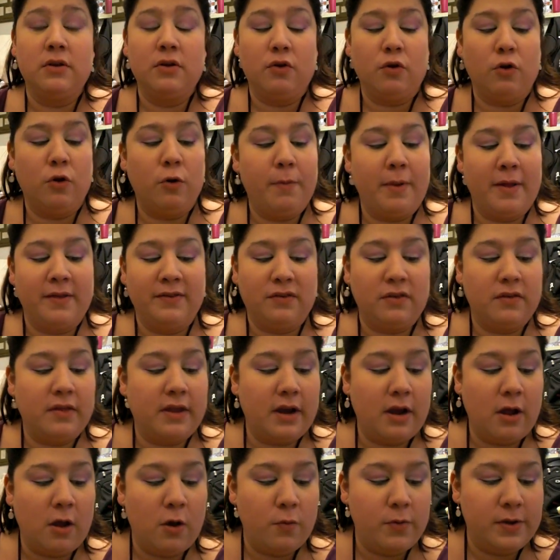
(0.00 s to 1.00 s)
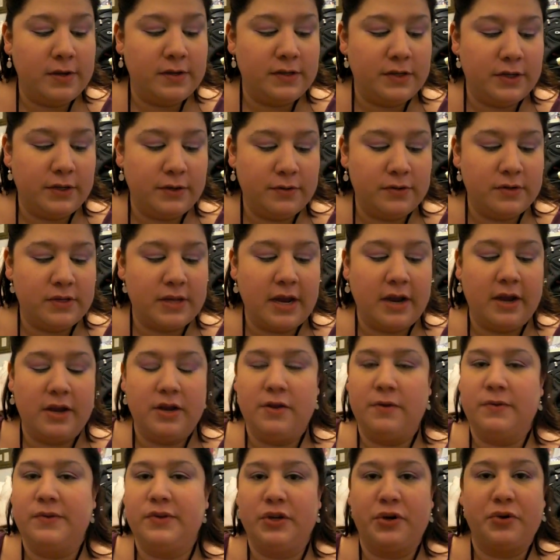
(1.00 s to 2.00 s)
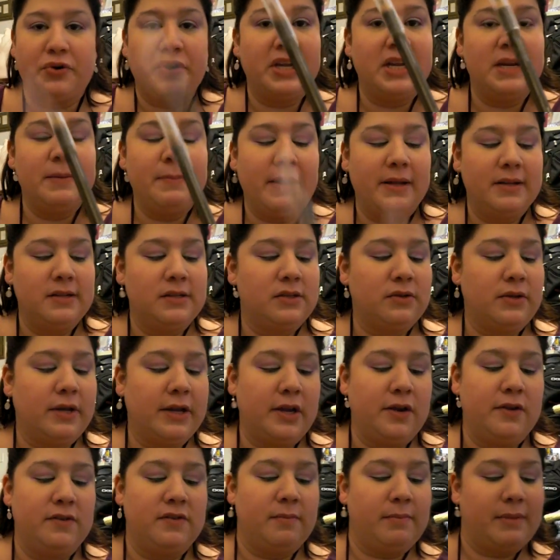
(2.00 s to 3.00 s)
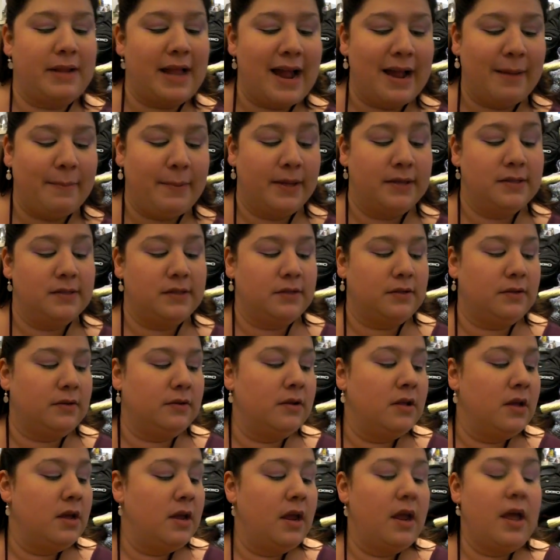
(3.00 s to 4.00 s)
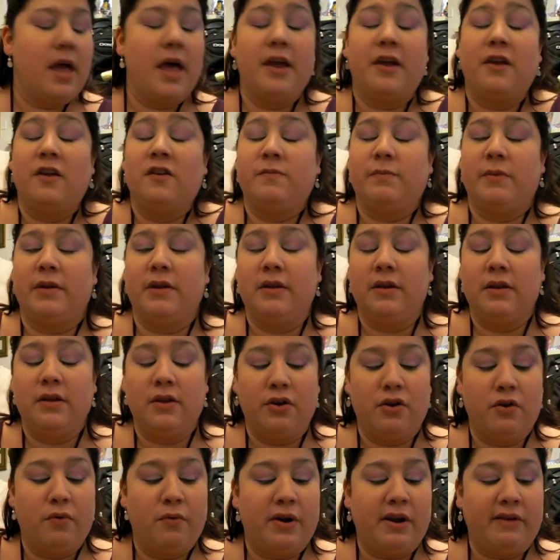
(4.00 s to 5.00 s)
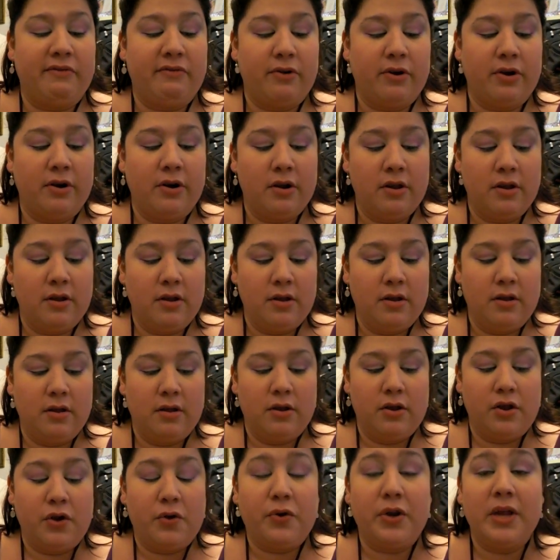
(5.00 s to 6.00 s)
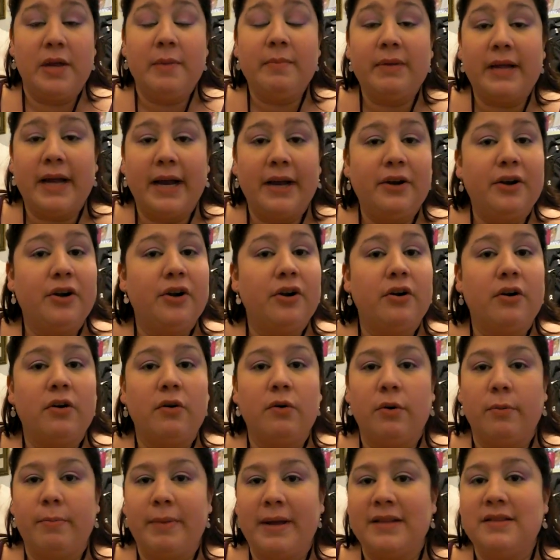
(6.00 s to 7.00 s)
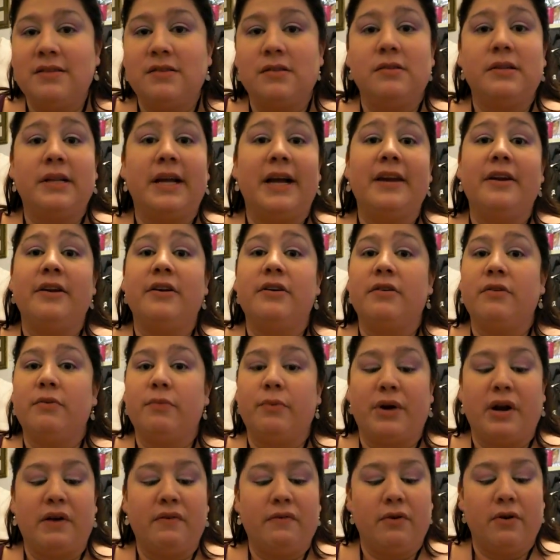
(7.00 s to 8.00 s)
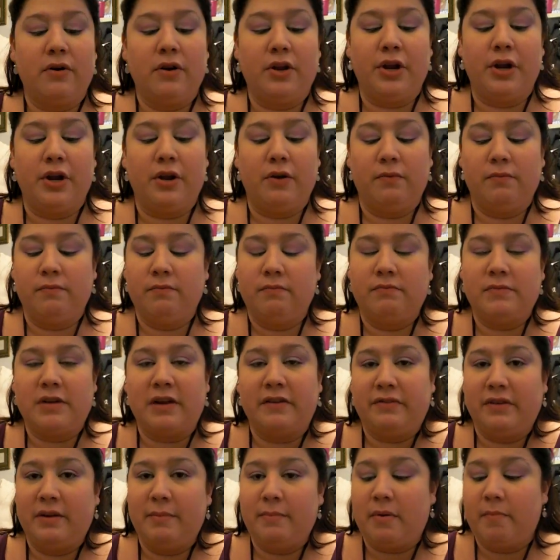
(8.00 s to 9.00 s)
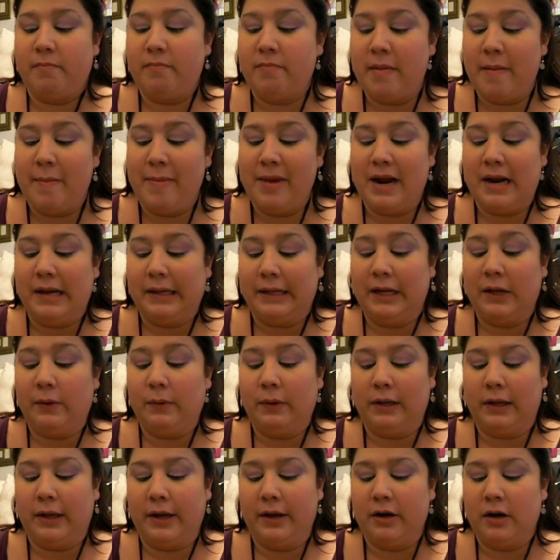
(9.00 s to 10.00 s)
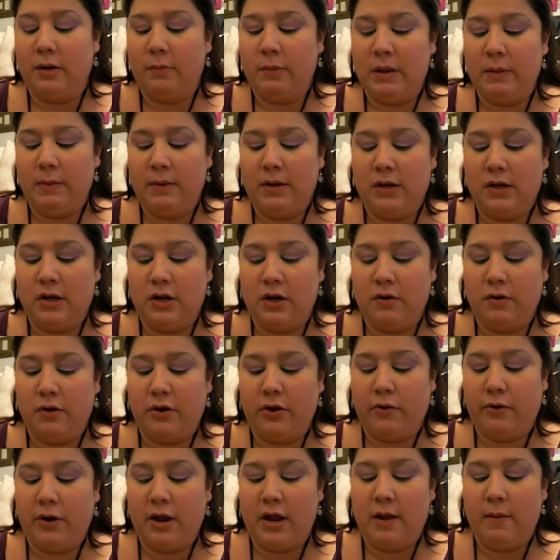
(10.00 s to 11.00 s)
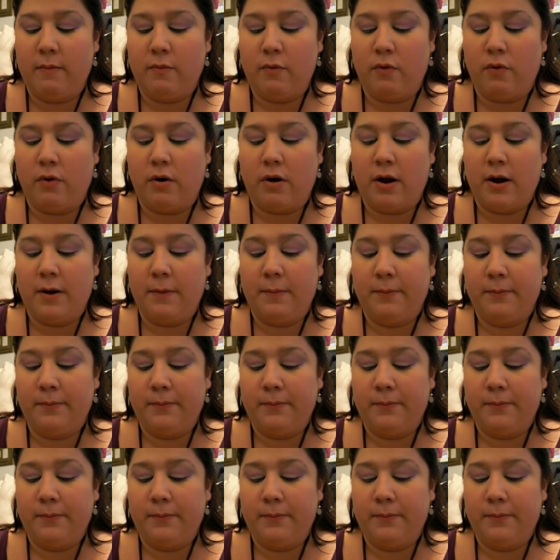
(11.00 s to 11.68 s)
kohl pencil that I always use. I could use a green pencil. I could use a black pencil. I could use my, you know, whatever cream liner or pencil liner or whatever, you know, definitely, maybe not a liquid liner, maybe, you know, a cream or